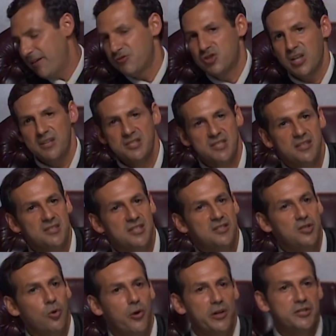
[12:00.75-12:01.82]
of justice
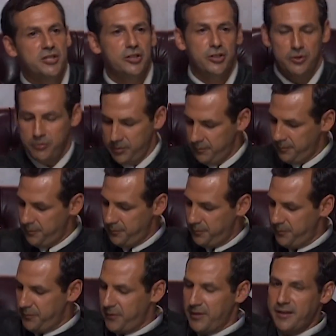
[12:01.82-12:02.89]
is going to
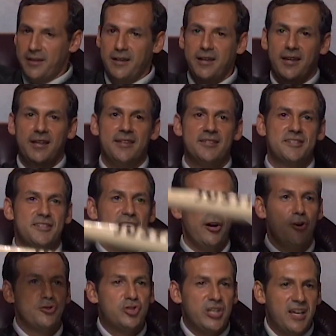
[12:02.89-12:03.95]

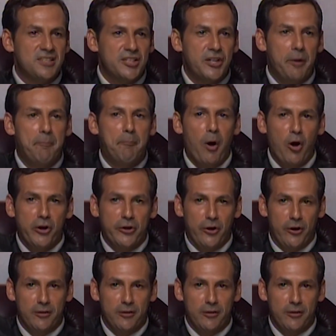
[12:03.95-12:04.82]
Sarah Jessica Barker.